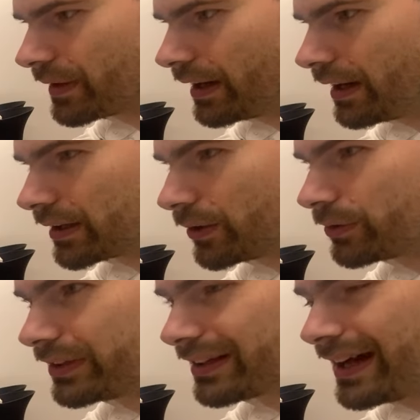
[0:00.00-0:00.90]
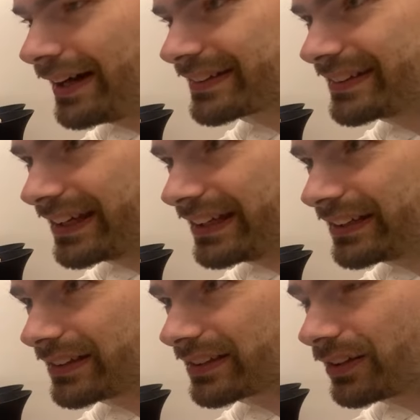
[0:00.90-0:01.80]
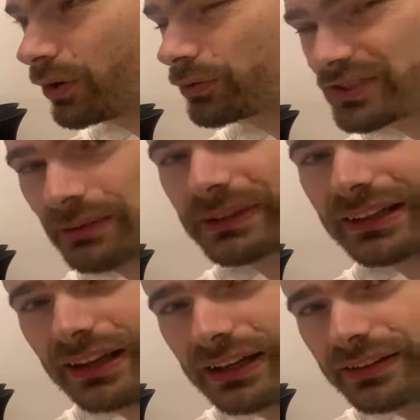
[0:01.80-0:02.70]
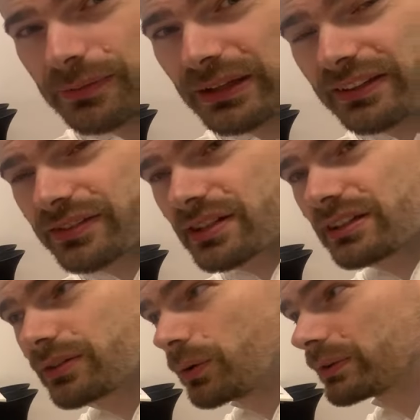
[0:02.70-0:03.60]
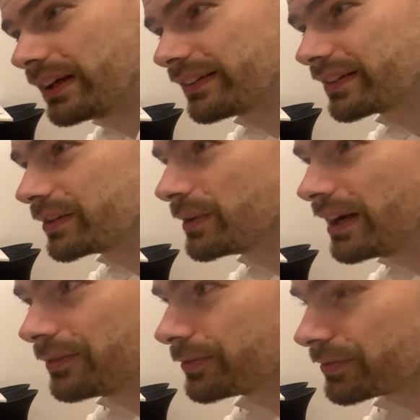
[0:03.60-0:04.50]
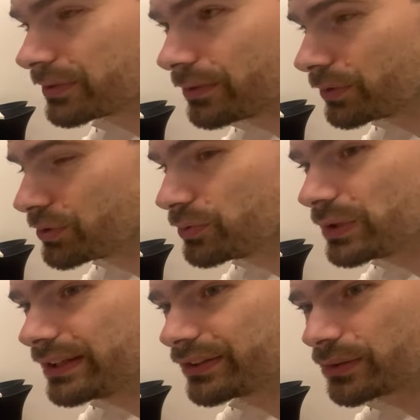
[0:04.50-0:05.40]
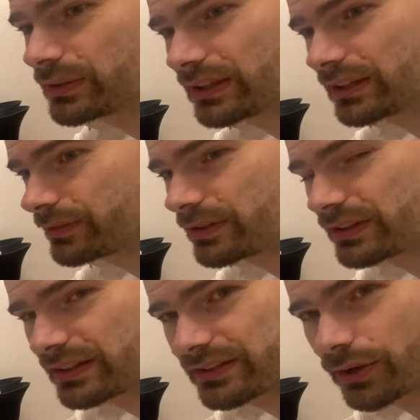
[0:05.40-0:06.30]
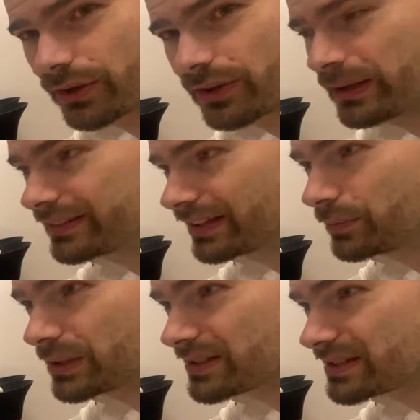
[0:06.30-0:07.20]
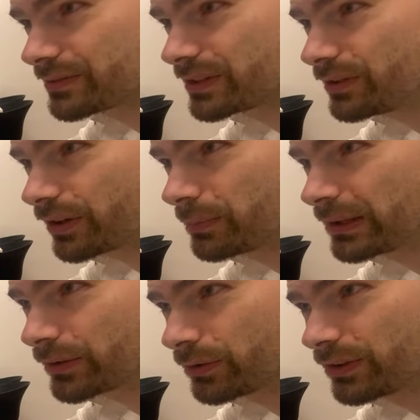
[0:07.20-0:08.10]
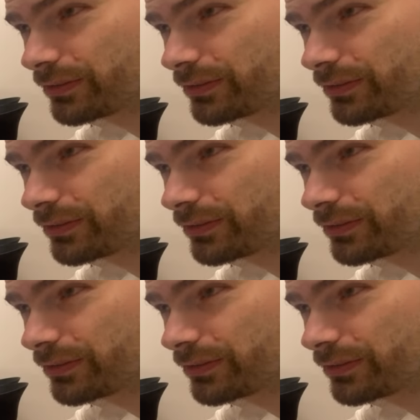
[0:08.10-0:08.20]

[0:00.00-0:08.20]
are on the last date of some deadline. The ministry told us you have 2 weeks to deliver these documents, and we received the document on the